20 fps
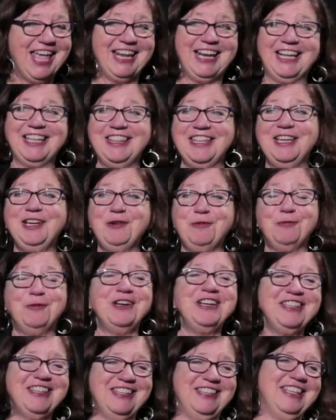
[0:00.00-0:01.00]
and I think
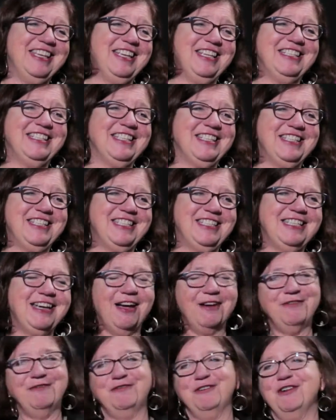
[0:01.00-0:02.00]
one of the things that's
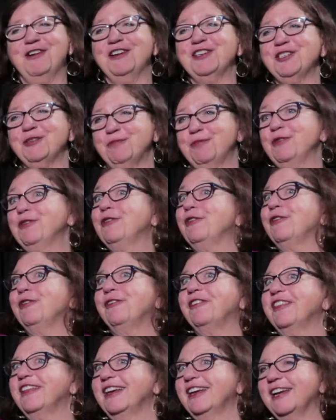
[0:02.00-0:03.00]
tough for
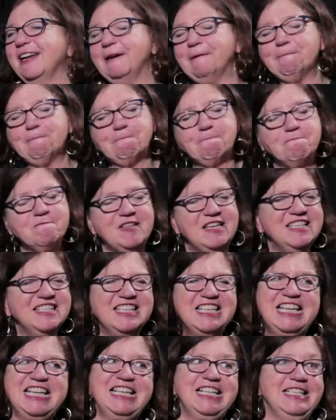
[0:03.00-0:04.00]
entrepreneurial thinking is
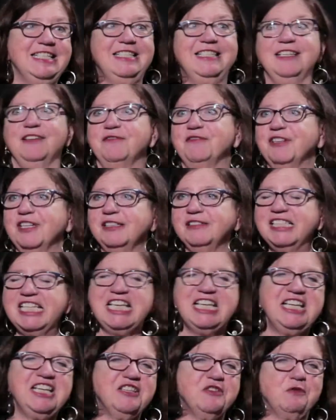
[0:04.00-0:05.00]
that it is different,
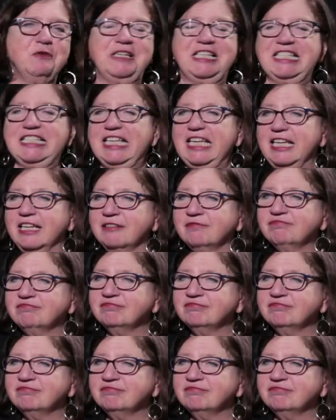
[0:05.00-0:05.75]
it is risky,